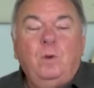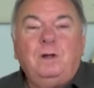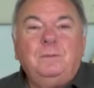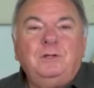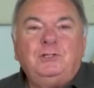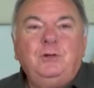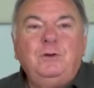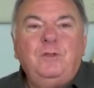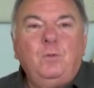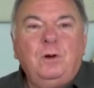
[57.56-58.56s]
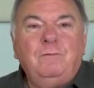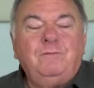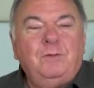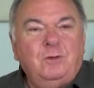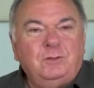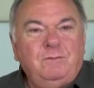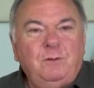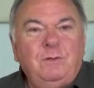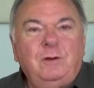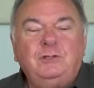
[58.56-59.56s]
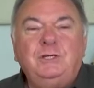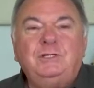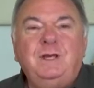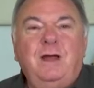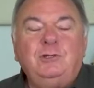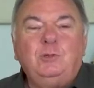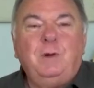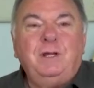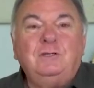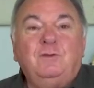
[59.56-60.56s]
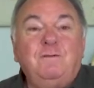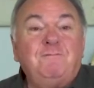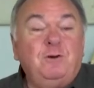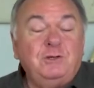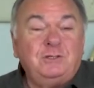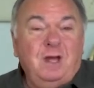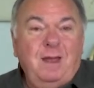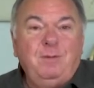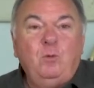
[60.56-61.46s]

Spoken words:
Welcome to Student of the Word for those of you that are just now joining us for the first time,